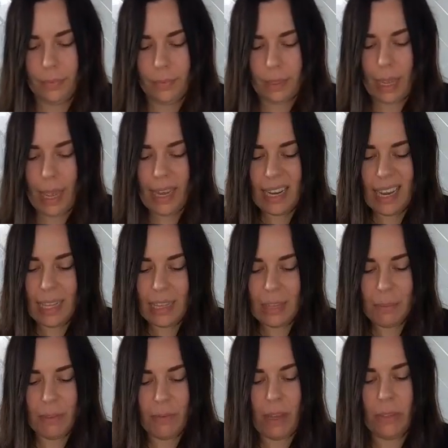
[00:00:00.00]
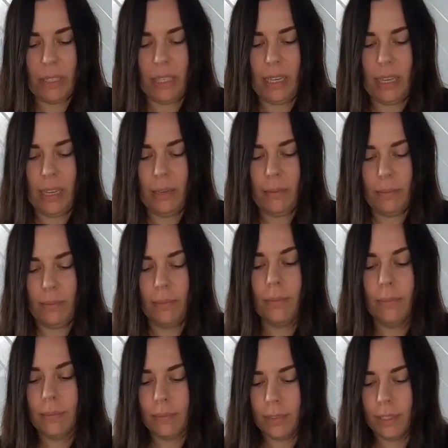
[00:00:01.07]
I'd eat them if I was a kid.
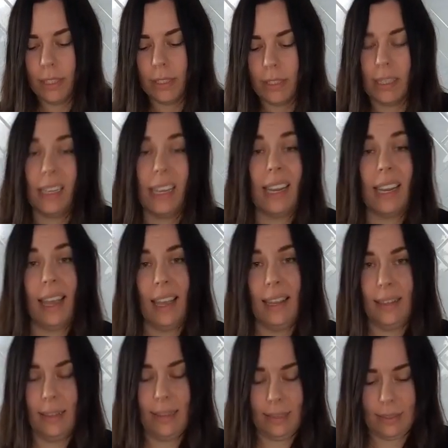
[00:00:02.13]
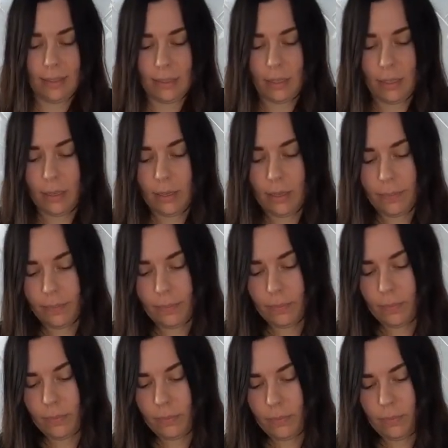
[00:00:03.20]
It's because I'd eat anything as a kid.
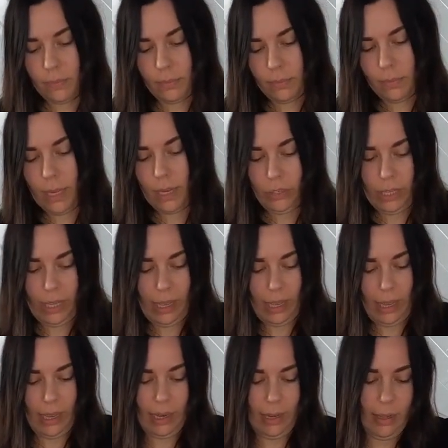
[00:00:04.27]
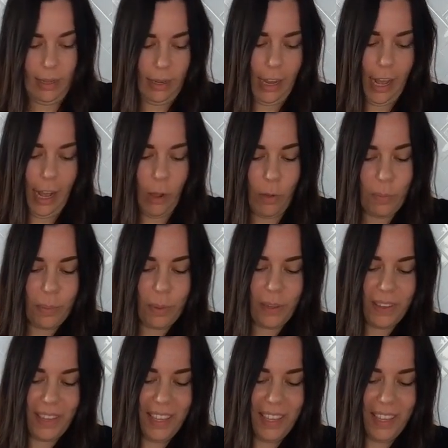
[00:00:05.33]
Actually, I eat anything now, but